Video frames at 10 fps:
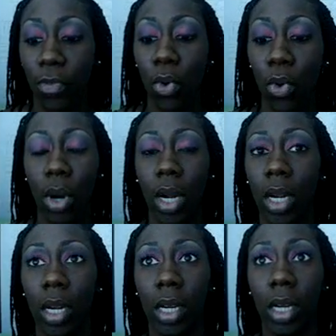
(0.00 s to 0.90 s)

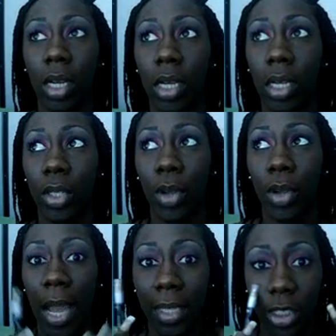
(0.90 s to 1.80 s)
for
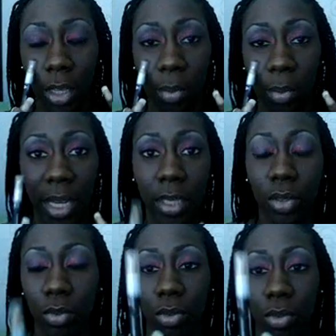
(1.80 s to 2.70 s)
your eyeshadow base,
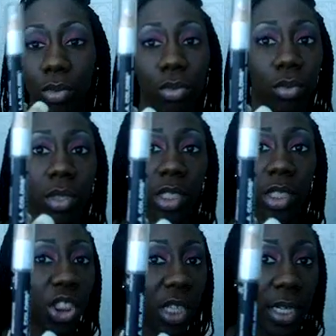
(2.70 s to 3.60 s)
you use a
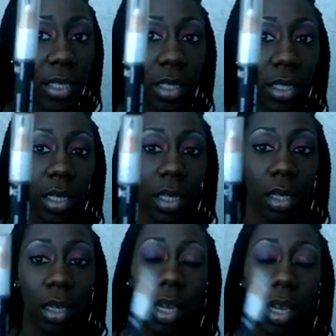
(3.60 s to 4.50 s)
shade 6.
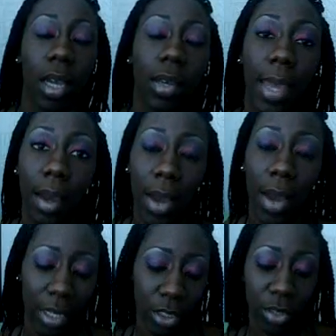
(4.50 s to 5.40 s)
Now,
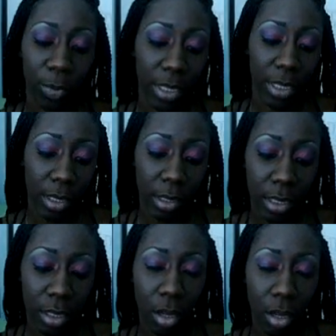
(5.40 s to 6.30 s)
I just
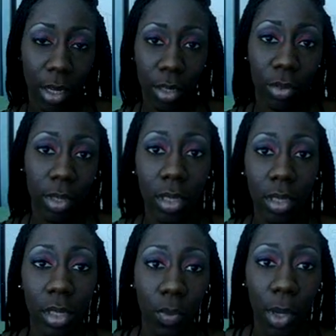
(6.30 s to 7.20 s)
recently started using
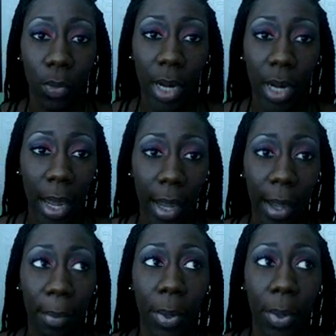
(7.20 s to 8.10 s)
this one when
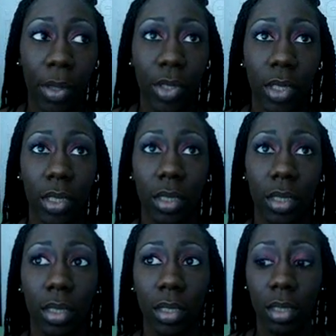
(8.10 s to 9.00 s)
I
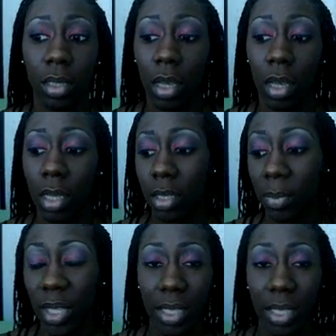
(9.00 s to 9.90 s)
purchased
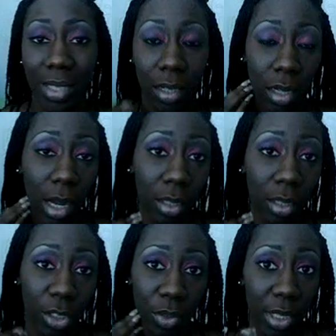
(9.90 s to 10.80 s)
some things at the
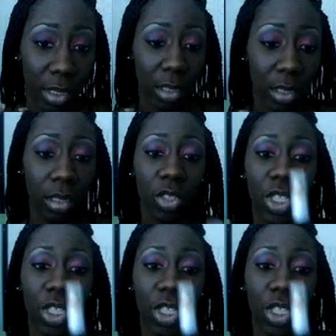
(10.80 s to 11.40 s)
Dollar Tree, and this is a